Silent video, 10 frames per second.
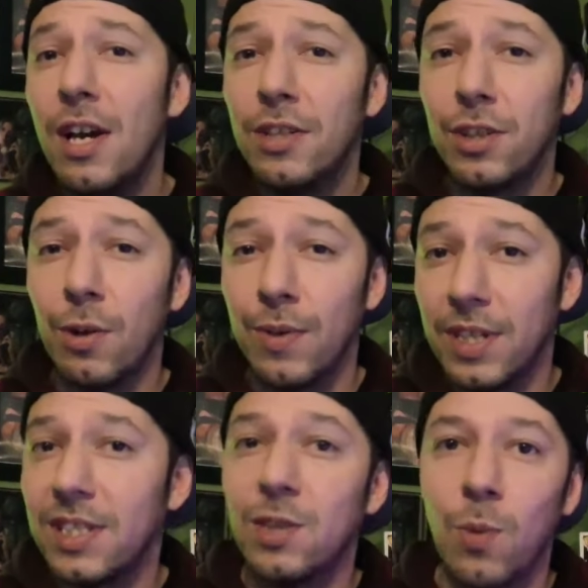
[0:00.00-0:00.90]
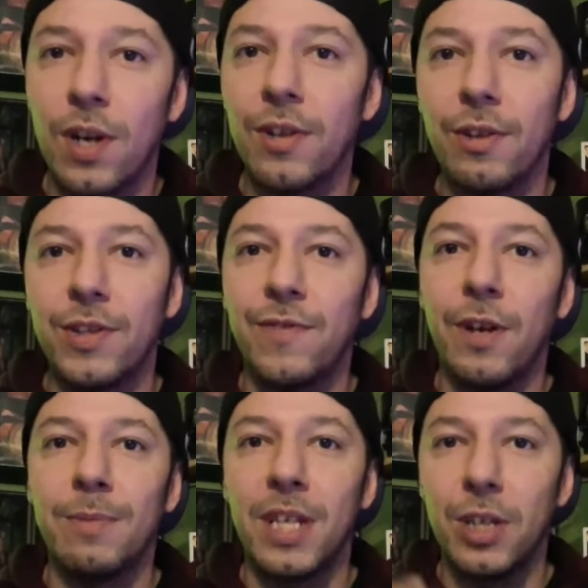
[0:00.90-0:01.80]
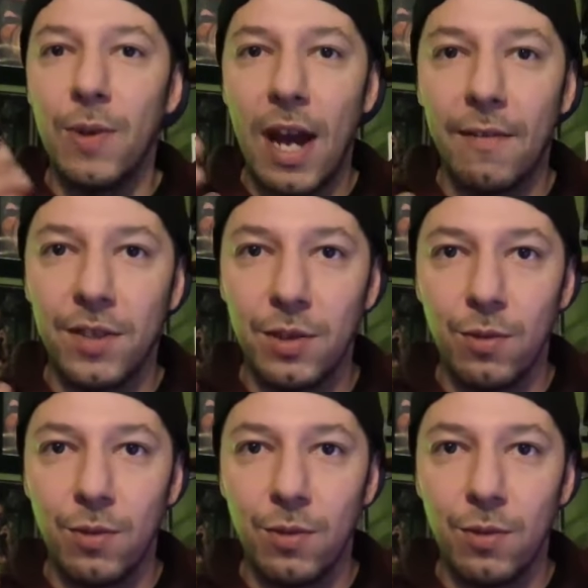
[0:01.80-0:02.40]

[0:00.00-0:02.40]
So this is one of those films that you have to